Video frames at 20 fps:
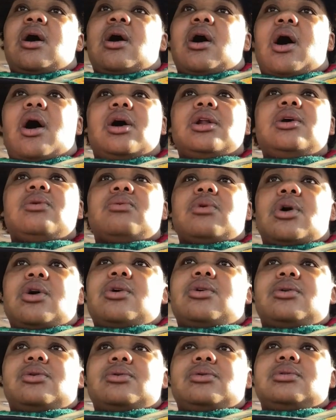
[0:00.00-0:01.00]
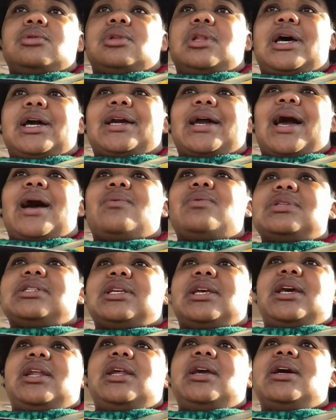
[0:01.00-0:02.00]
on a roll. Like, I was
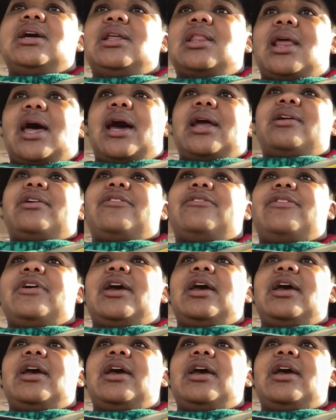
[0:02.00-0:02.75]
getting a lot of